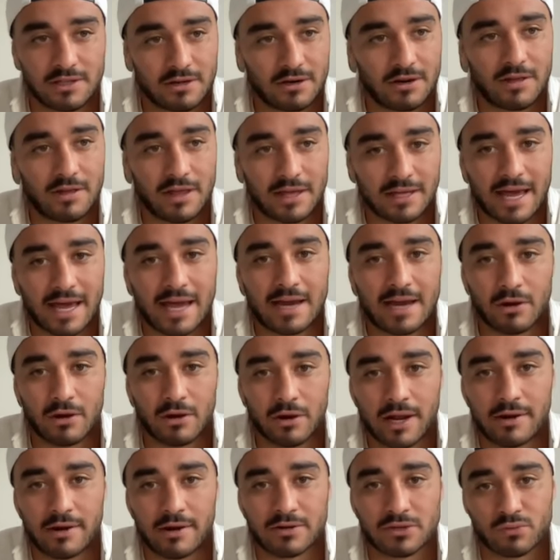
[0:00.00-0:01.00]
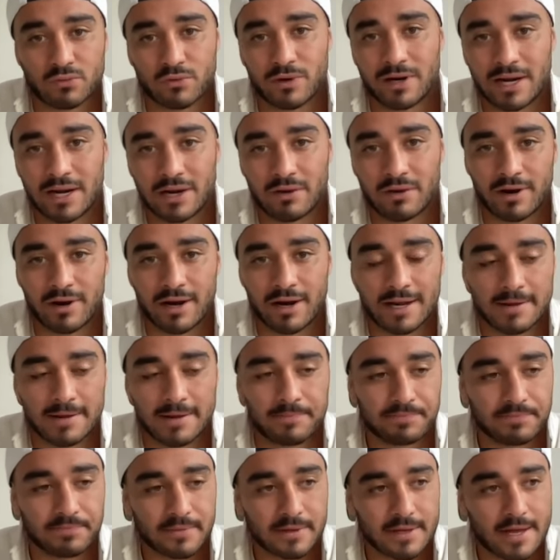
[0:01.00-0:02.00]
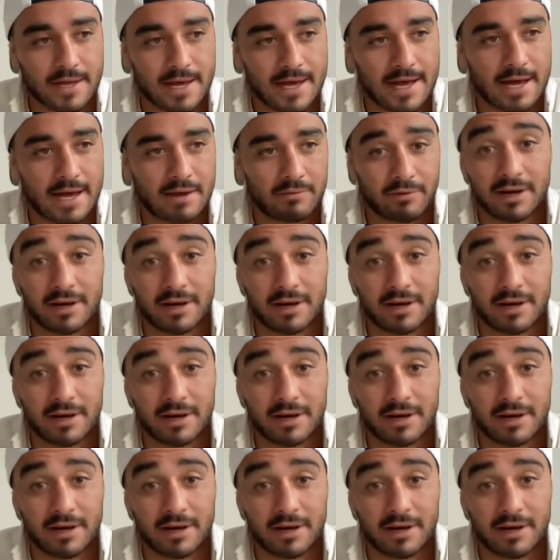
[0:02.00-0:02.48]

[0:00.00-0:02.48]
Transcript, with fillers: you know, that gain line area is really, really, uh,